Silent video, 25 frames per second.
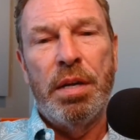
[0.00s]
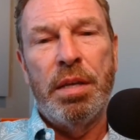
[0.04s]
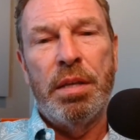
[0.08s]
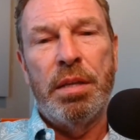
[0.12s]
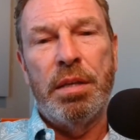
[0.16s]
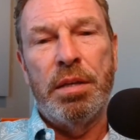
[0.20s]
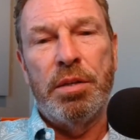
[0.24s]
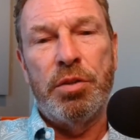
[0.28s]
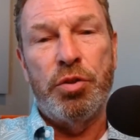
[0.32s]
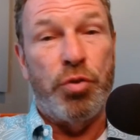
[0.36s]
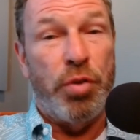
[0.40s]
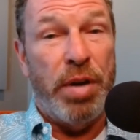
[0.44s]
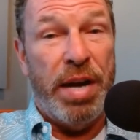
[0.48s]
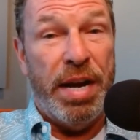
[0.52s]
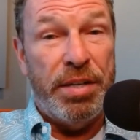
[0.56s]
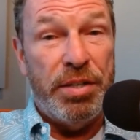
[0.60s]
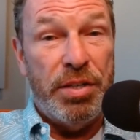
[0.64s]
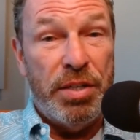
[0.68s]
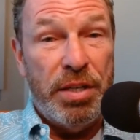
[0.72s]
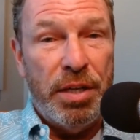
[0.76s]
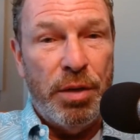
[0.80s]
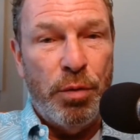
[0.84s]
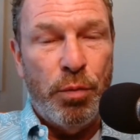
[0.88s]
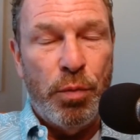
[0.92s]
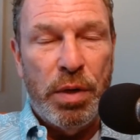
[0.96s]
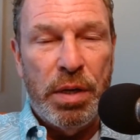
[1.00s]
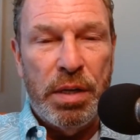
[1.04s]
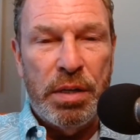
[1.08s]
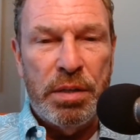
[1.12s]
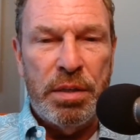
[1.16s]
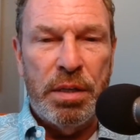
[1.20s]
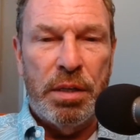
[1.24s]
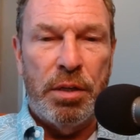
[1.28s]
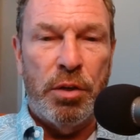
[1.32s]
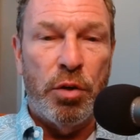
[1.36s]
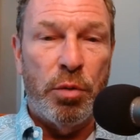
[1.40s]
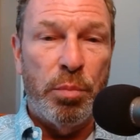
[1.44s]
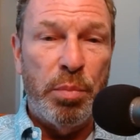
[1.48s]
the tragedy was
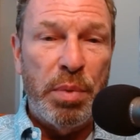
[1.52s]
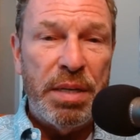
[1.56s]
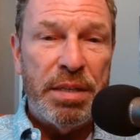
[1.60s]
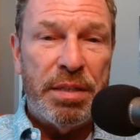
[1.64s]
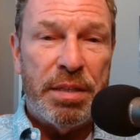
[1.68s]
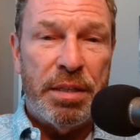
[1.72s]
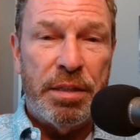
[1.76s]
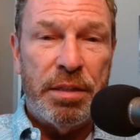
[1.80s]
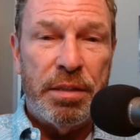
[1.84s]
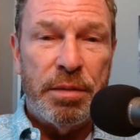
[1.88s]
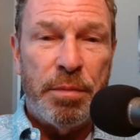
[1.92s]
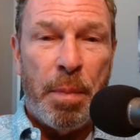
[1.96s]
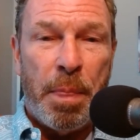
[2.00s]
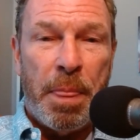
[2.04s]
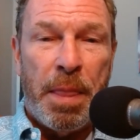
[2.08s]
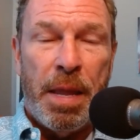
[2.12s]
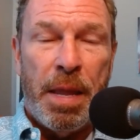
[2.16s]
in your business.